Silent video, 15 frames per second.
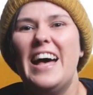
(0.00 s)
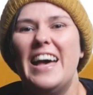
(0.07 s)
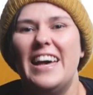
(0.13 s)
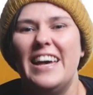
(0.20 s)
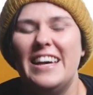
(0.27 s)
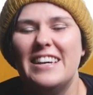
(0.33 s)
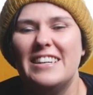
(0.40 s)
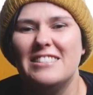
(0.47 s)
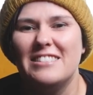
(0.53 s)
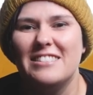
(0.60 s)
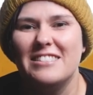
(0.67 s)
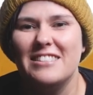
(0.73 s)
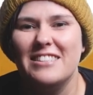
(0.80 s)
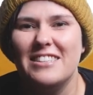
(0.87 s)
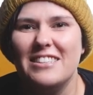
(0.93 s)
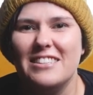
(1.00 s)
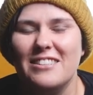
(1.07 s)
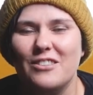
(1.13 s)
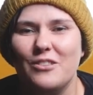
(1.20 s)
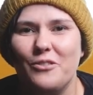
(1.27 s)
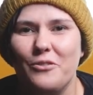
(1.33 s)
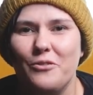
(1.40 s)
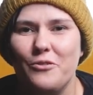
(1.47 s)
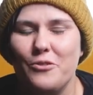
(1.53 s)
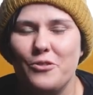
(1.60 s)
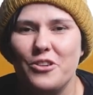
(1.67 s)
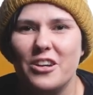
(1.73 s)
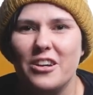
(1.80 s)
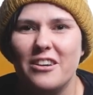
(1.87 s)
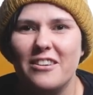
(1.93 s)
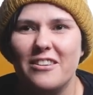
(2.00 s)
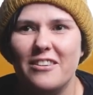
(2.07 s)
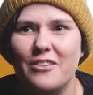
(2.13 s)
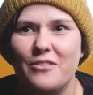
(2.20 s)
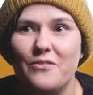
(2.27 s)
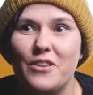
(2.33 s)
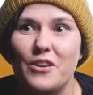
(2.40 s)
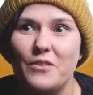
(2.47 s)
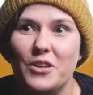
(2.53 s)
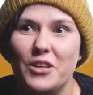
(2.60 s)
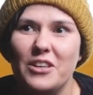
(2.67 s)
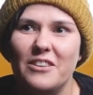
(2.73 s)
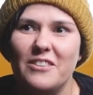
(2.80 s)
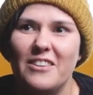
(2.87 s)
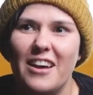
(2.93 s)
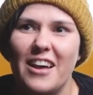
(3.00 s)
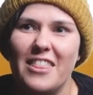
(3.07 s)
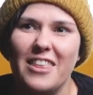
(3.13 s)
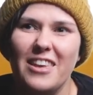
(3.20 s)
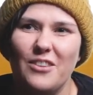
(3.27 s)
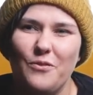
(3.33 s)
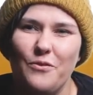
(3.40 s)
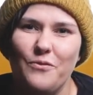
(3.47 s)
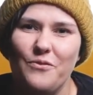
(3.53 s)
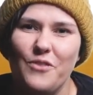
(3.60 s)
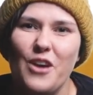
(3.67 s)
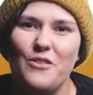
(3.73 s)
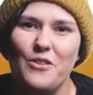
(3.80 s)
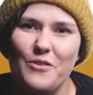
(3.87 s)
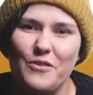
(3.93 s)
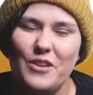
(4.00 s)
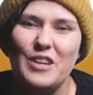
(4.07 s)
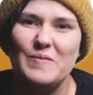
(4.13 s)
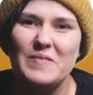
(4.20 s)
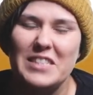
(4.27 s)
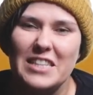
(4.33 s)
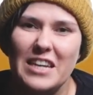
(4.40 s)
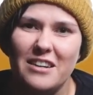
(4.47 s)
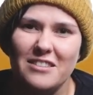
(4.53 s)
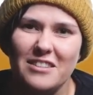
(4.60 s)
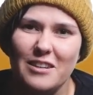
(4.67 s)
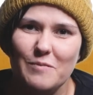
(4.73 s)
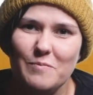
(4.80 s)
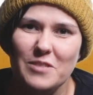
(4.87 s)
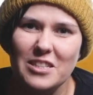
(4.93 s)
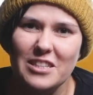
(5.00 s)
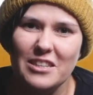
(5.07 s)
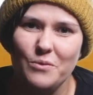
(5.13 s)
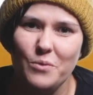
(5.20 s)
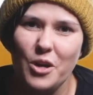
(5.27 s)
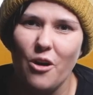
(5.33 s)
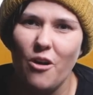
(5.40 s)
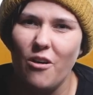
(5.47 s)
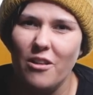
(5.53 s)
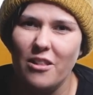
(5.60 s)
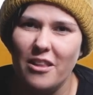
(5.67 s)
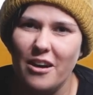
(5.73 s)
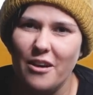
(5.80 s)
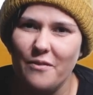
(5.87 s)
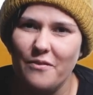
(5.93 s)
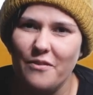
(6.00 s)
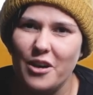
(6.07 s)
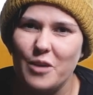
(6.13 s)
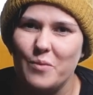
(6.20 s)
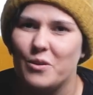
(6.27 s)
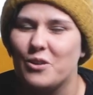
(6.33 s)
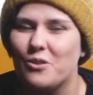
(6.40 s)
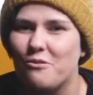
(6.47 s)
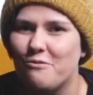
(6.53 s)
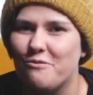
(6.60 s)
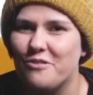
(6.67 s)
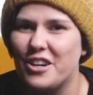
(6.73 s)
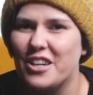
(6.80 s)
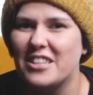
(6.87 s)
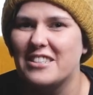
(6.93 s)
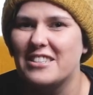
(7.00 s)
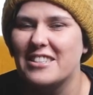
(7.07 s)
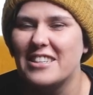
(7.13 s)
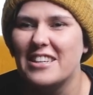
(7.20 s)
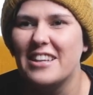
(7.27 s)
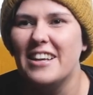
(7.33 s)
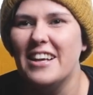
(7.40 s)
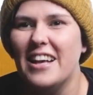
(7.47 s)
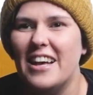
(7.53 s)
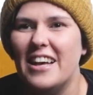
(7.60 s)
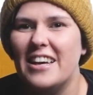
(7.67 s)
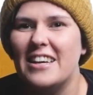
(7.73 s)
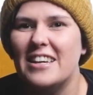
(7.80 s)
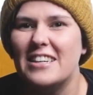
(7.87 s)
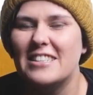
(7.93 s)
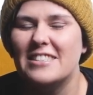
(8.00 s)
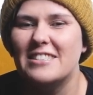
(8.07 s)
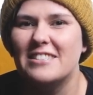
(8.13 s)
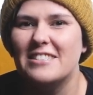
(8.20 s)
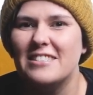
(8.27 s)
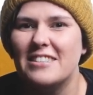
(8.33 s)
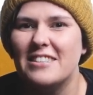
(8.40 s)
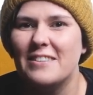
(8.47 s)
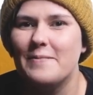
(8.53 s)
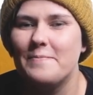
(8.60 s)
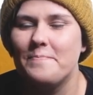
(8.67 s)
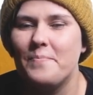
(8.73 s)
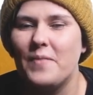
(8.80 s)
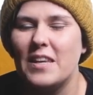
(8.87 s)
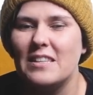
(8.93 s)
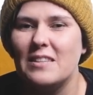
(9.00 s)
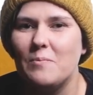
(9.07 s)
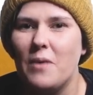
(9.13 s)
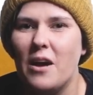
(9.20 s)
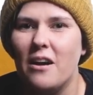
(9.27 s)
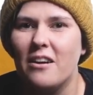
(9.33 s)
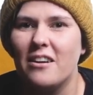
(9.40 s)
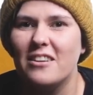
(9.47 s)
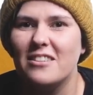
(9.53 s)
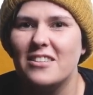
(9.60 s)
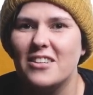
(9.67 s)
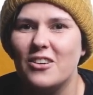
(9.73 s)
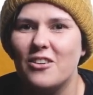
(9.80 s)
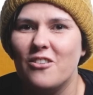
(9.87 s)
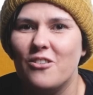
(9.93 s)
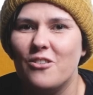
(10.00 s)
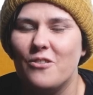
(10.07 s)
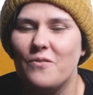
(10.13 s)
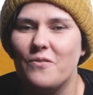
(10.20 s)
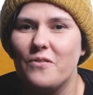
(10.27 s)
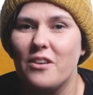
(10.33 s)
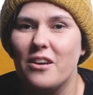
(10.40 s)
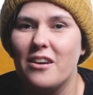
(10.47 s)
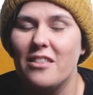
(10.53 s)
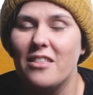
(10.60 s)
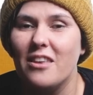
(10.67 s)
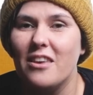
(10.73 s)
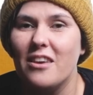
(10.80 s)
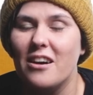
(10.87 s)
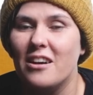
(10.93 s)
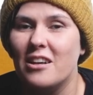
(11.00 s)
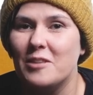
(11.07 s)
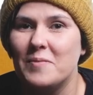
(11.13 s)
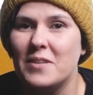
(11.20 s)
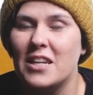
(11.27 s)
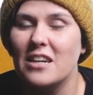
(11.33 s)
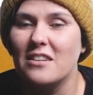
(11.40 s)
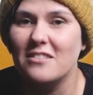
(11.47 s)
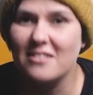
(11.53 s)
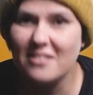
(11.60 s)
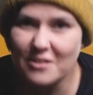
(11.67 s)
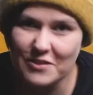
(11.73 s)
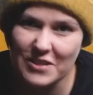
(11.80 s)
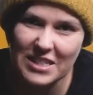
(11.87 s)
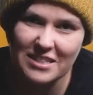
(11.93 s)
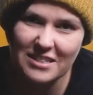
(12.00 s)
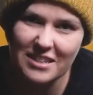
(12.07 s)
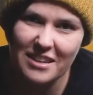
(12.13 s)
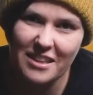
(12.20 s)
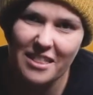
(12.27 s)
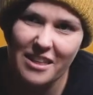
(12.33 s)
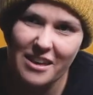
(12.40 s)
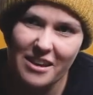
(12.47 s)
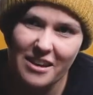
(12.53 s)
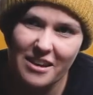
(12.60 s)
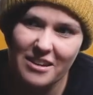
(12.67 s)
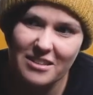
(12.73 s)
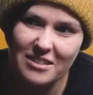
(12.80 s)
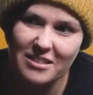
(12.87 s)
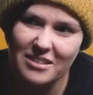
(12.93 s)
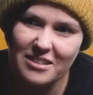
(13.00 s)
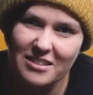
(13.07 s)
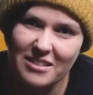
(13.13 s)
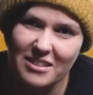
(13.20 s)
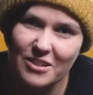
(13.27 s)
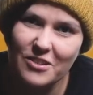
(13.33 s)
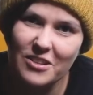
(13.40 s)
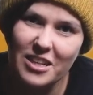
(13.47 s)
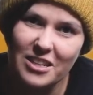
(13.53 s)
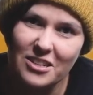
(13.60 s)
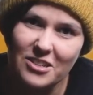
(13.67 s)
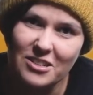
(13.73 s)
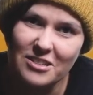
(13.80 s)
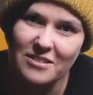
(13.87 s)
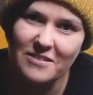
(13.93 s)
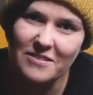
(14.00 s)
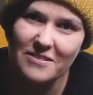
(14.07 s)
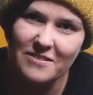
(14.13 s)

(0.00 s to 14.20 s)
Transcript: and it's for a very I think a very famous yarn company we all love Fibre Co right and um, it's part of the Almanac series their yearly collection